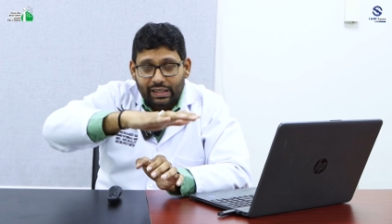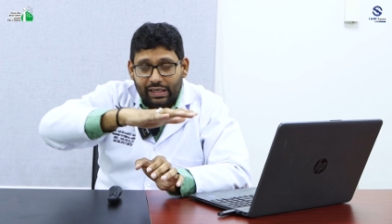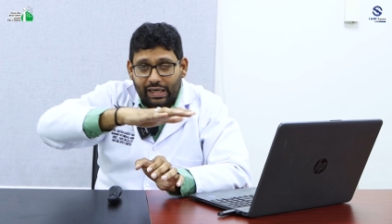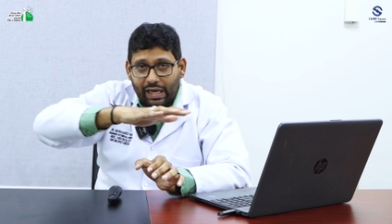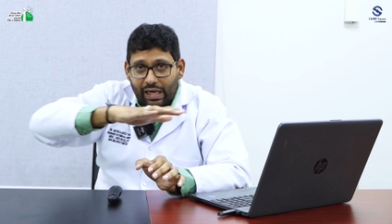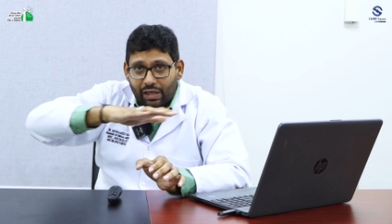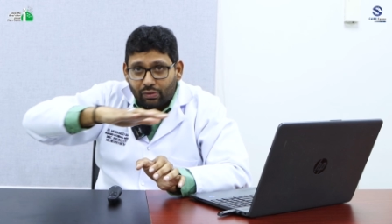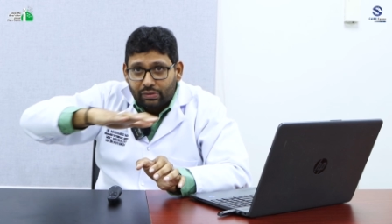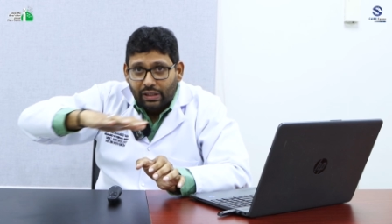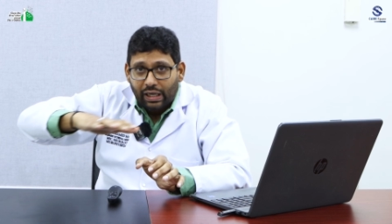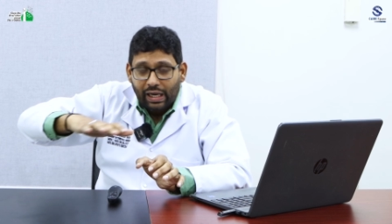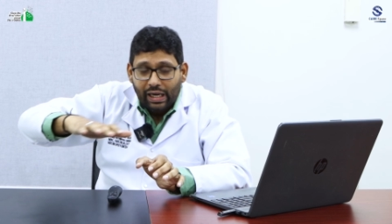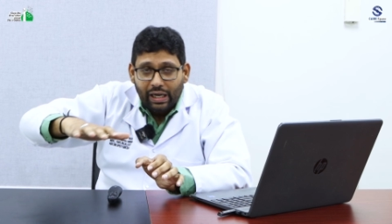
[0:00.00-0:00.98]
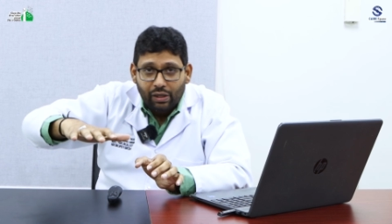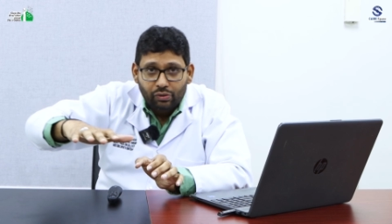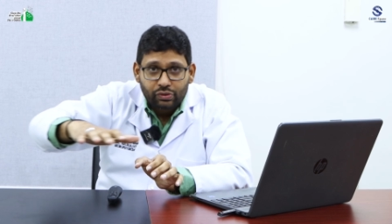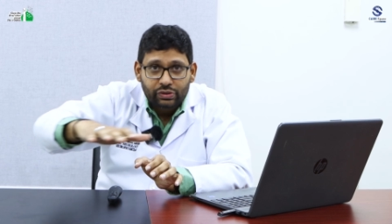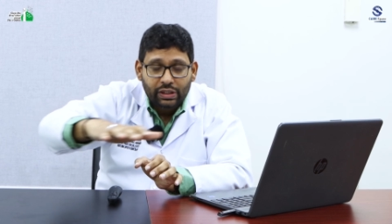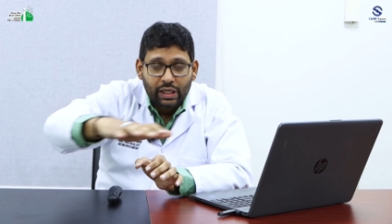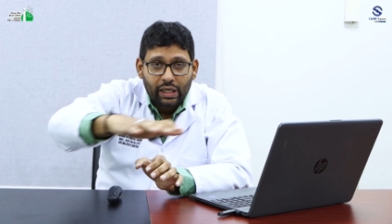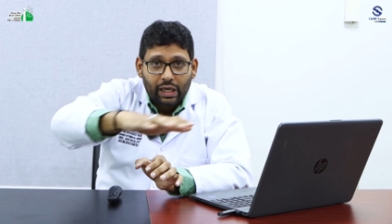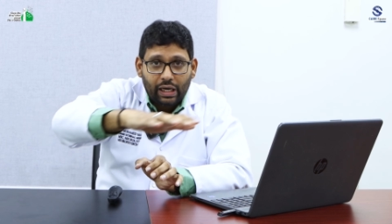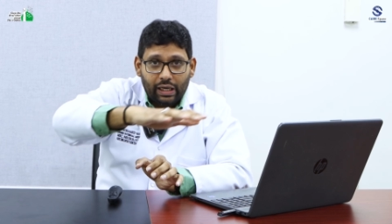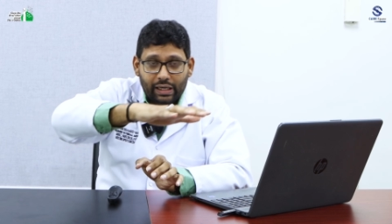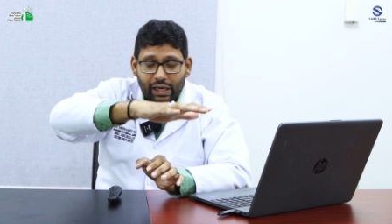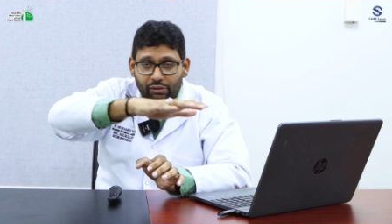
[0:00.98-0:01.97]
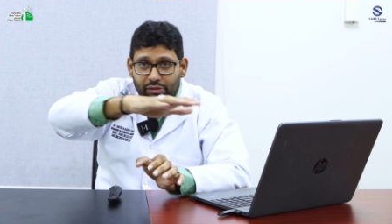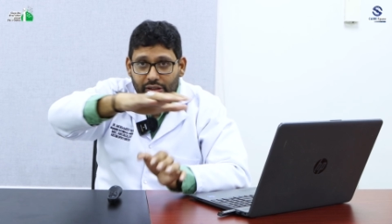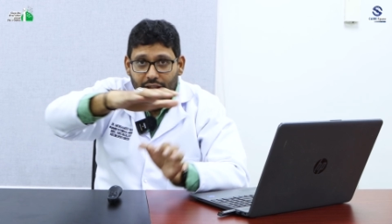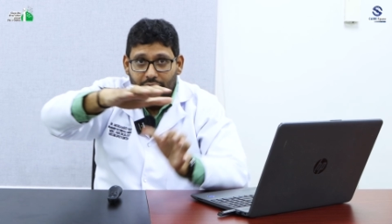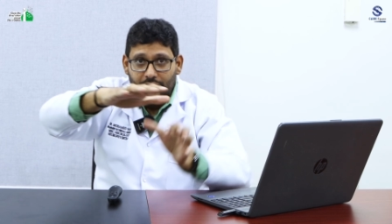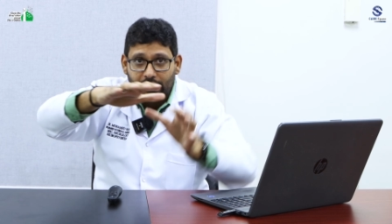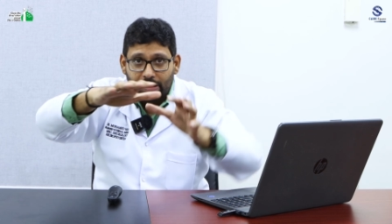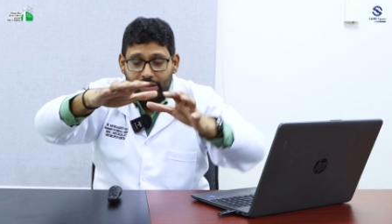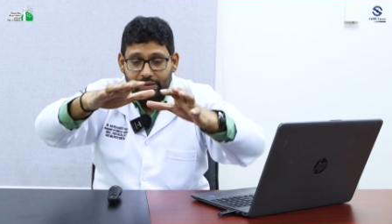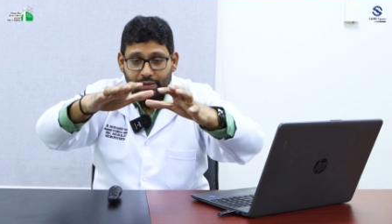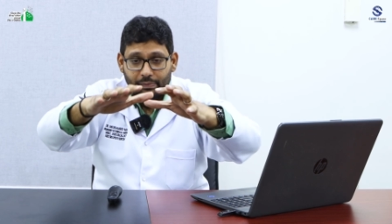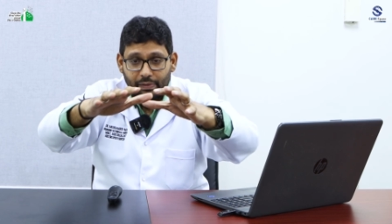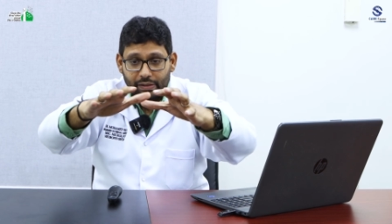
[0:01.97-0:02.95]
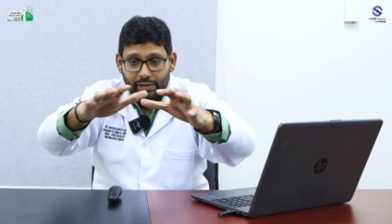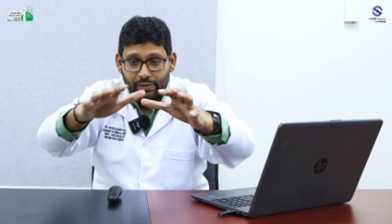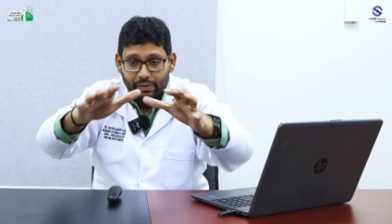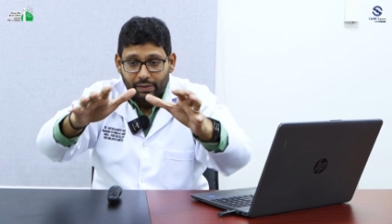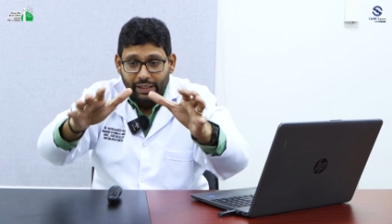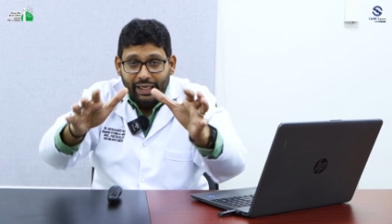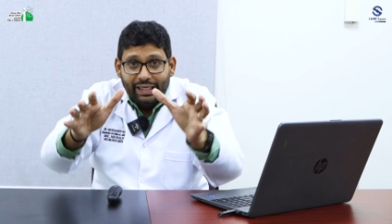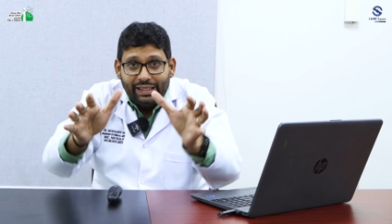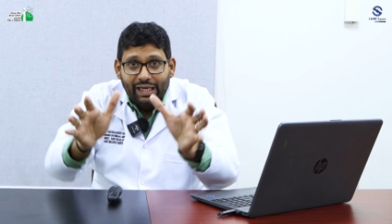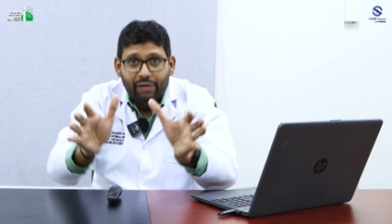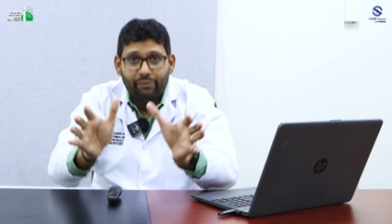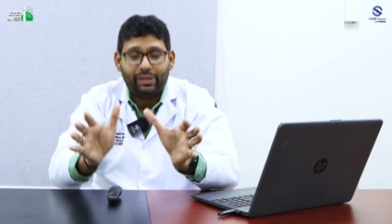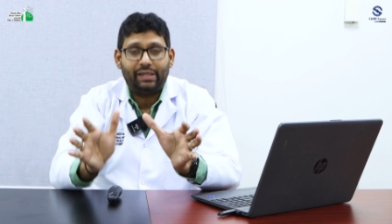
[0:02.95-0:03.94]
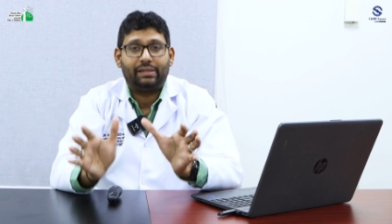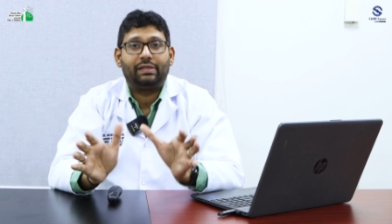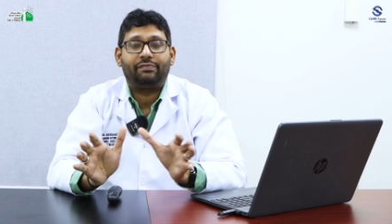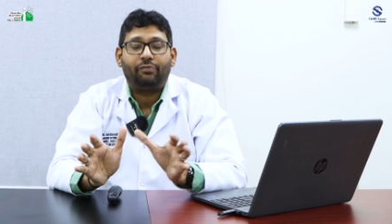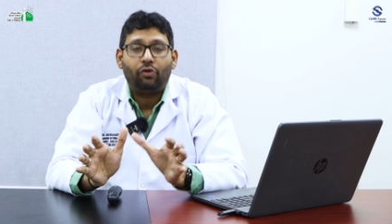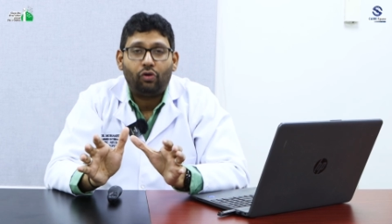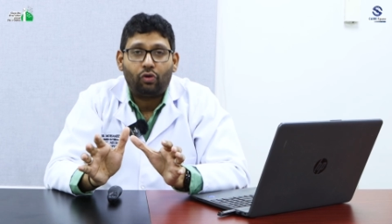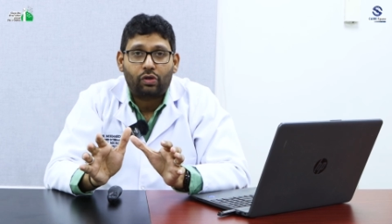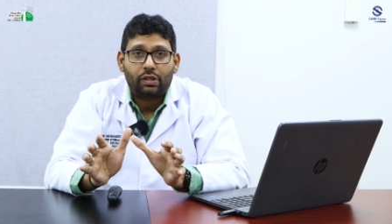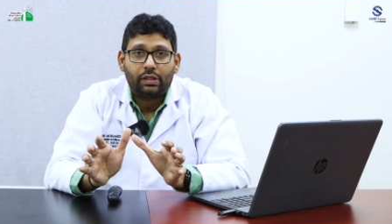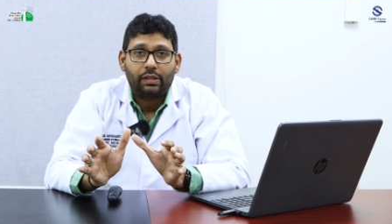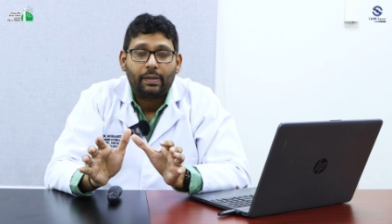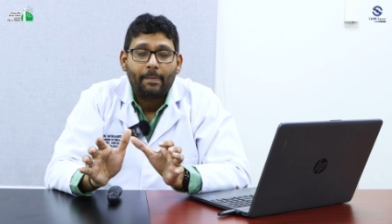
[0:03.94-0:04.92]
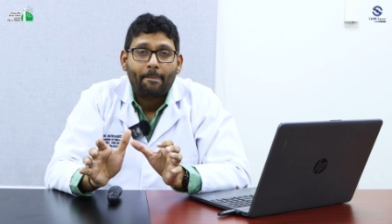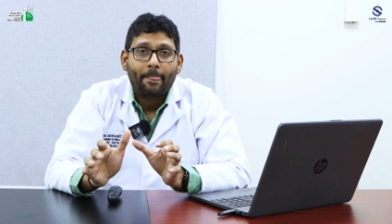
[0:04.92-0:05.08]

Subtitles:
around the house, around the area where the fall occurred.